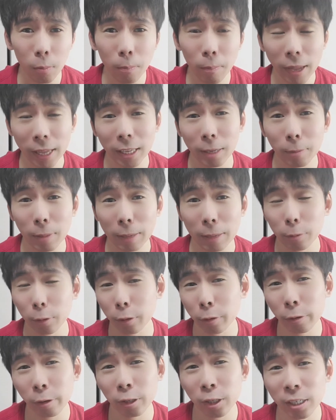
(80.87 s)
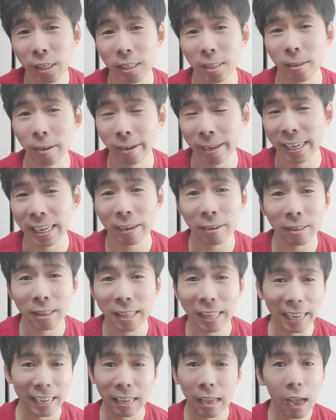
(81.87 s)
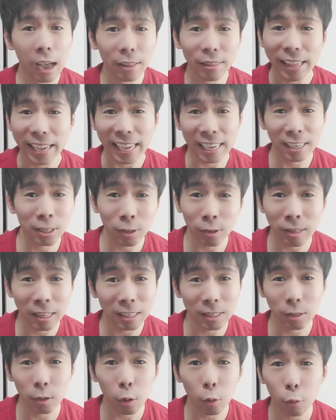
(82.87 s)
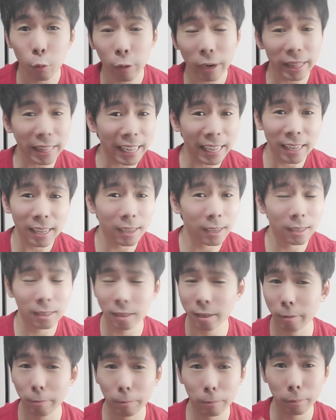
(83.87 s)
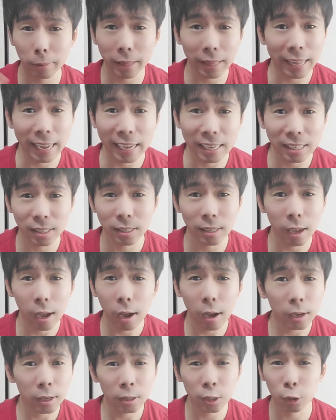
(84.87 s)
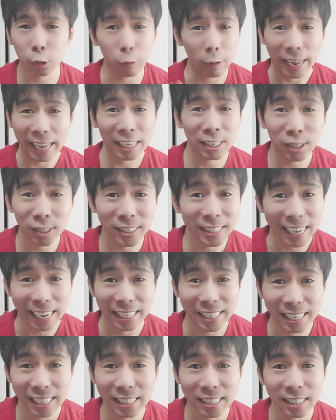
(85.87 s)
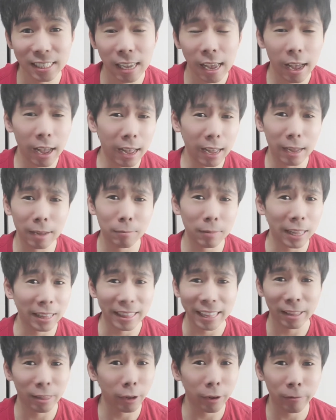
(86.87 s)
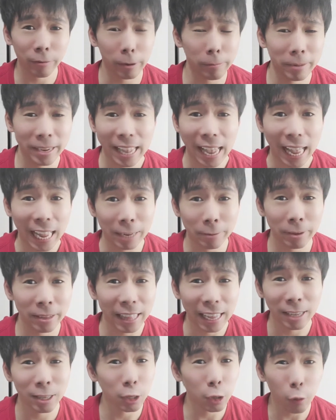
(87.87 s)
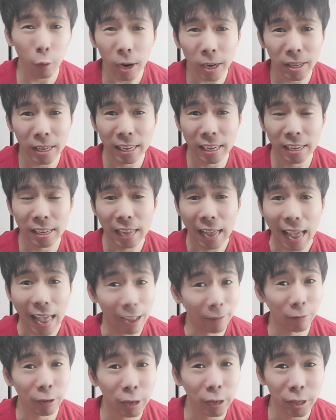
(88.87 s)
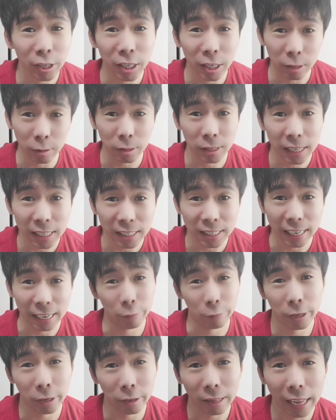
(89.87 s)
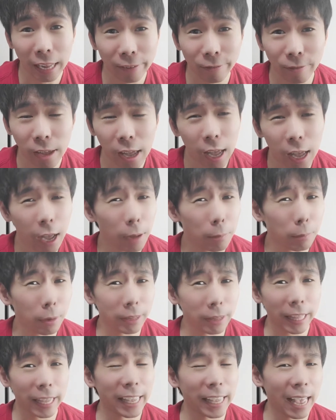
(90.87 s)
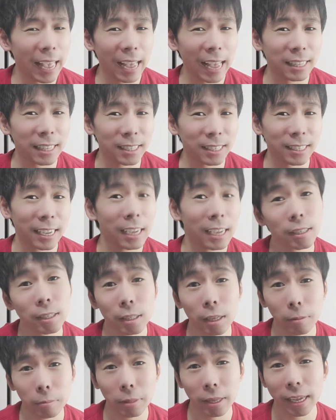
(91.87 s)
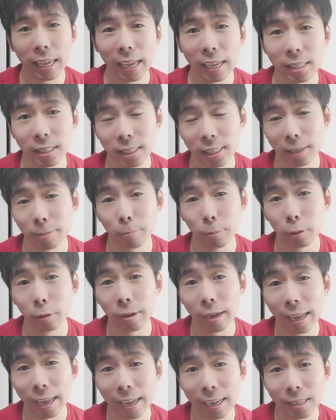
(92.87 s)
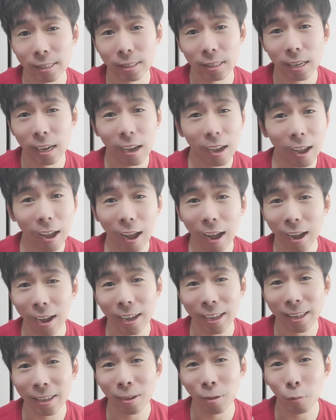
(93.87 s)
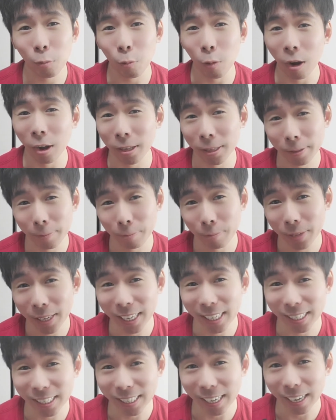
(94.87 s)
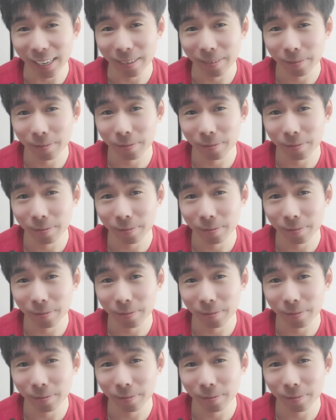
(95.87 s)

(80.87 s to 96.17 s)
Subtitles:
many people who are just starting out, like they can do this really complex, strange sentence that they learn from an anime that no one ever uses in real life, but they can't say something as simple as, I want pizza.